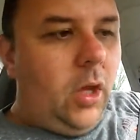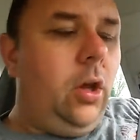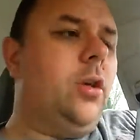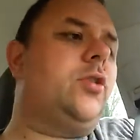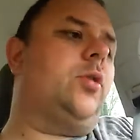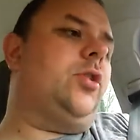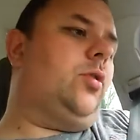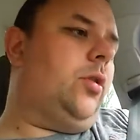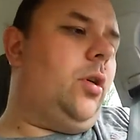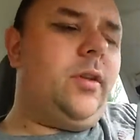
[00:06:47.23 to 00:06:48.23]
long story
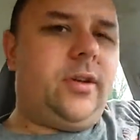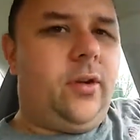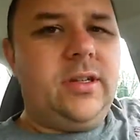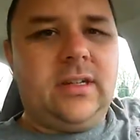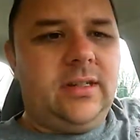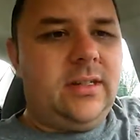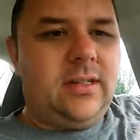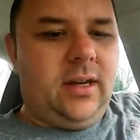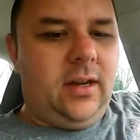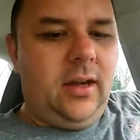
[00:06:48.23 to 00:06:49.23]
short, all the craziness
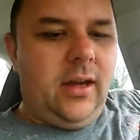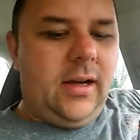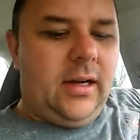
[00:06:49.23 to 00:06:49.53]
aside,